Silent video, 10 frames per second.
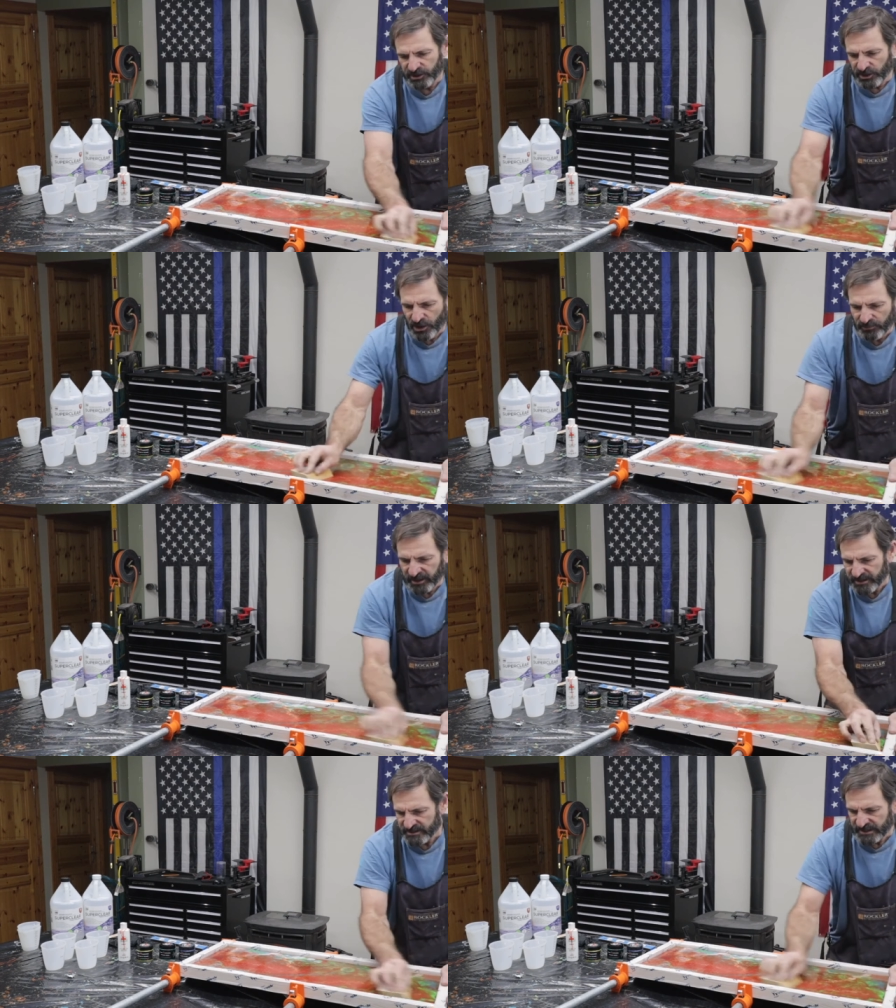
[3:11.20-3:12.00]
to know
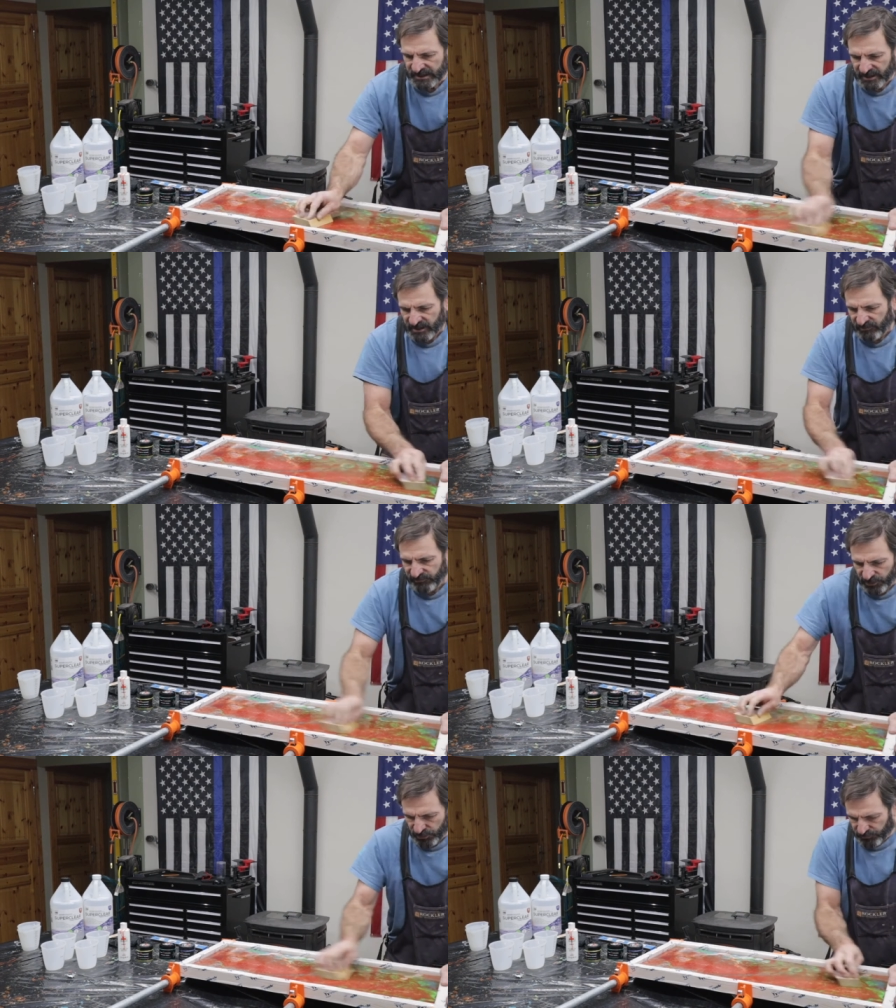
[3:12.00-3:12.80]
because if
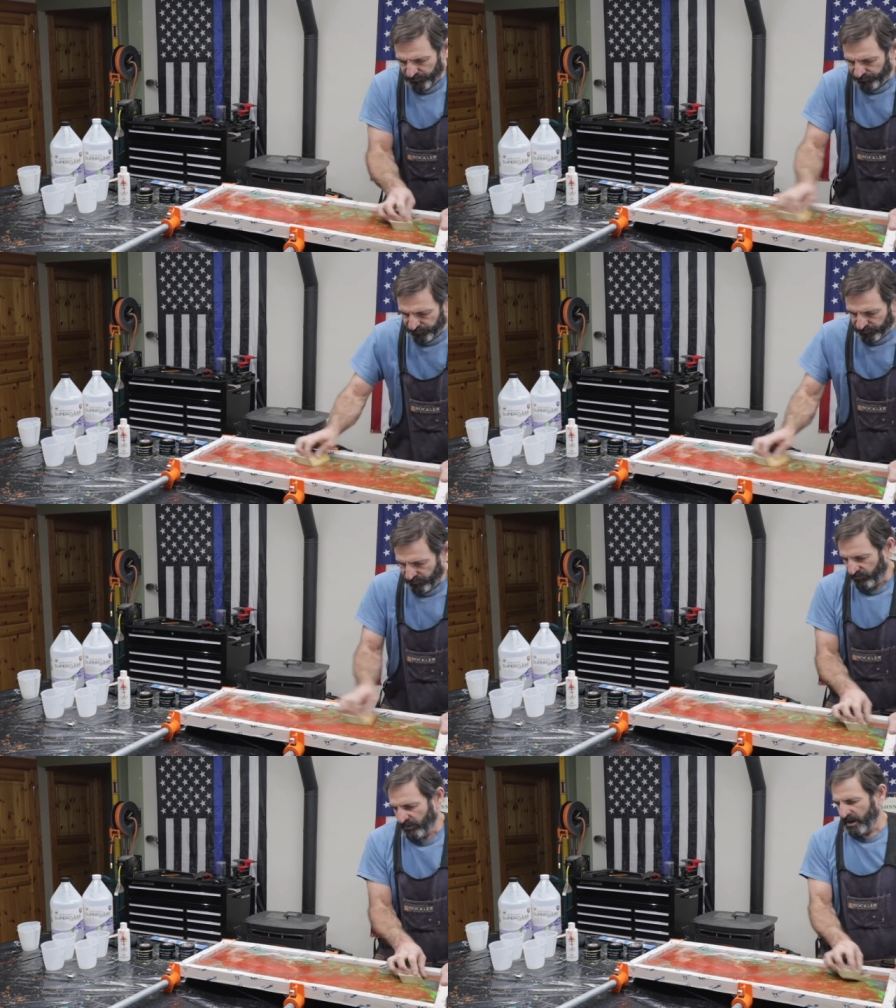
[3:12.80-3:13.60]
you,
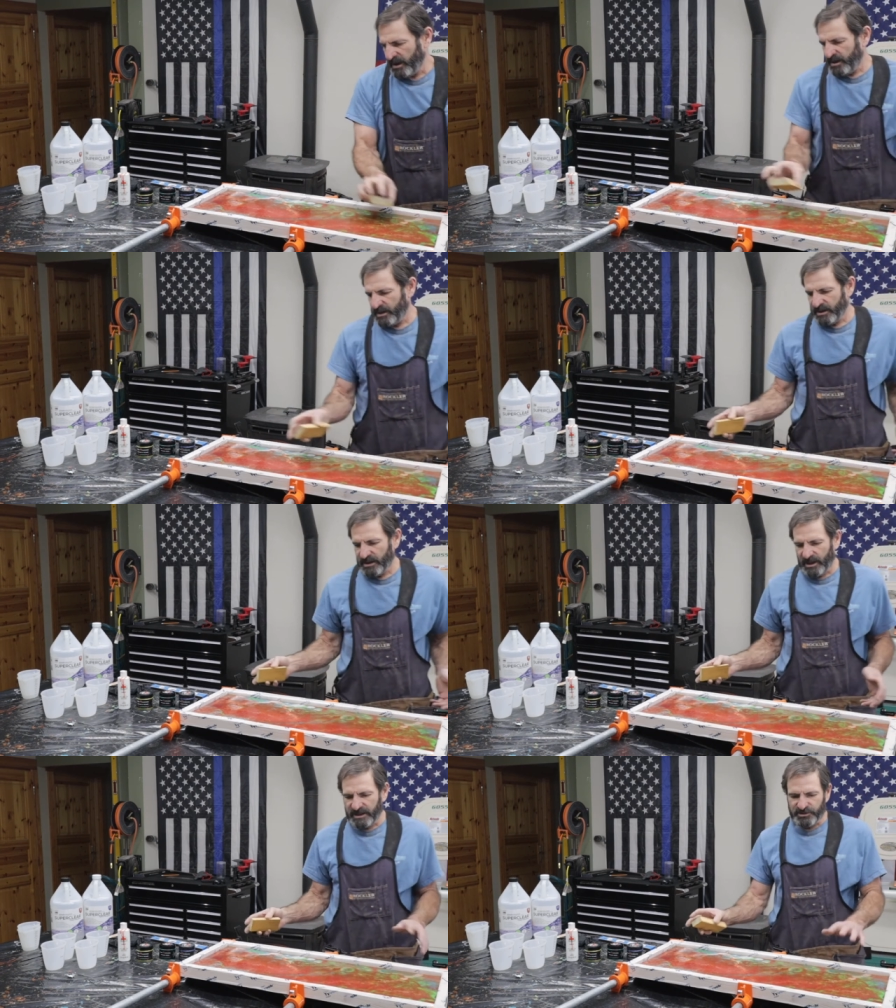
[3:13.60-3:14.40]

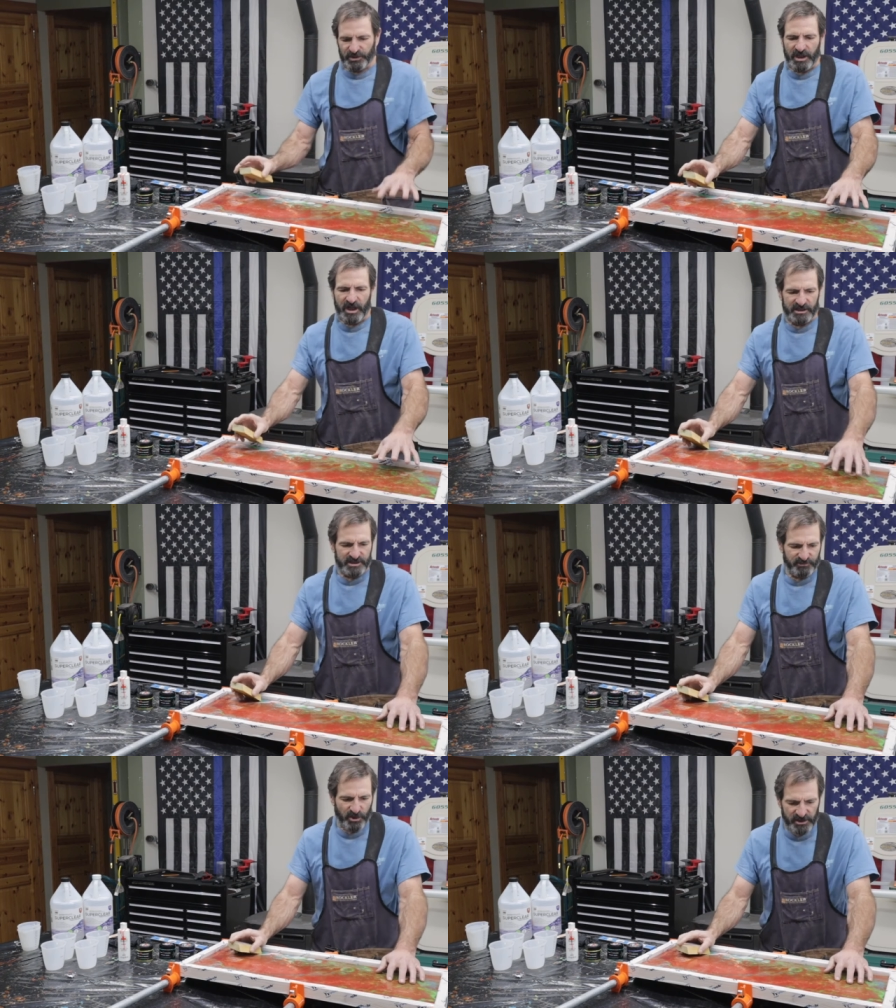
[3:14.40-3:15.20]
I do a lot of
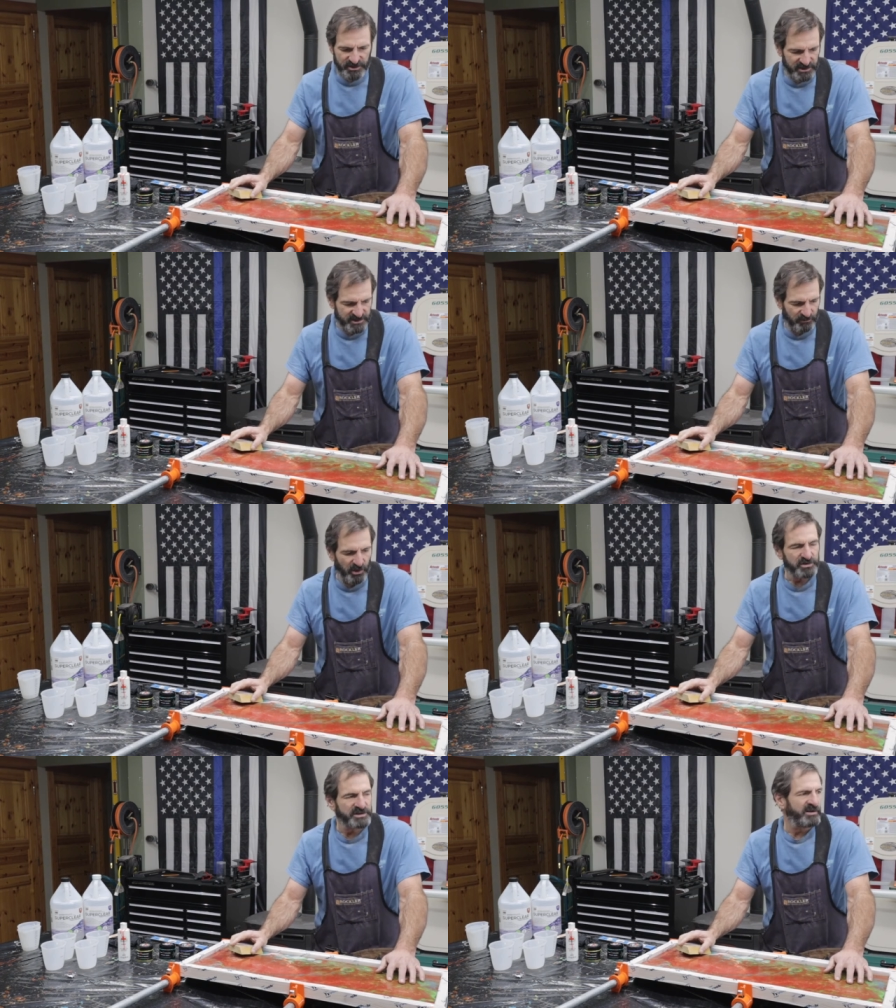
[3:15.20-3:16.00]
these projects and
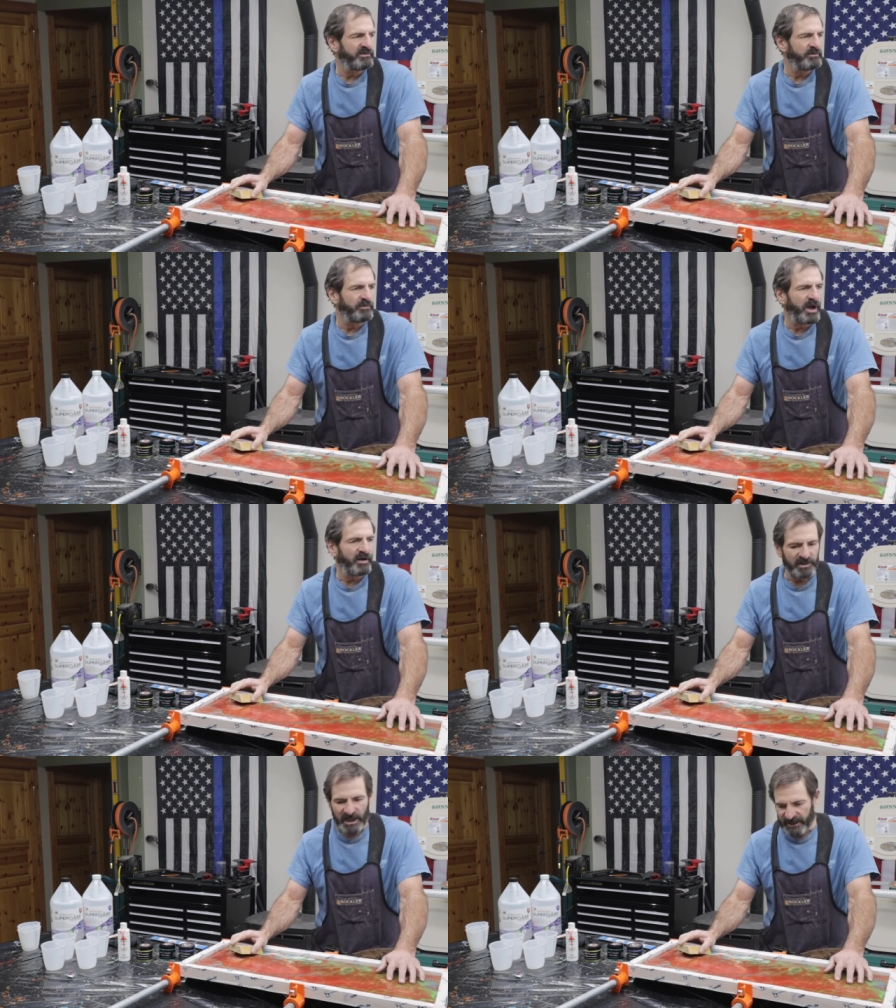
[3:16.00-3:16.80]
most of them
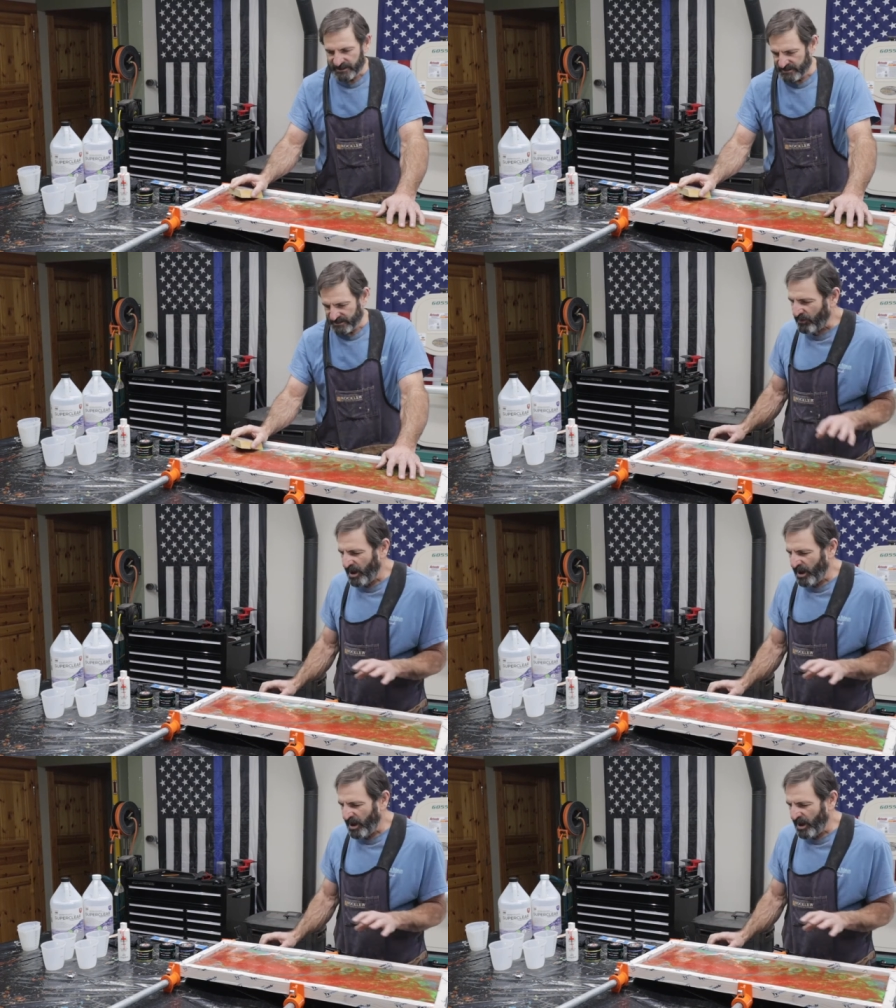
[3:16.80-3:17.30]
I've liked.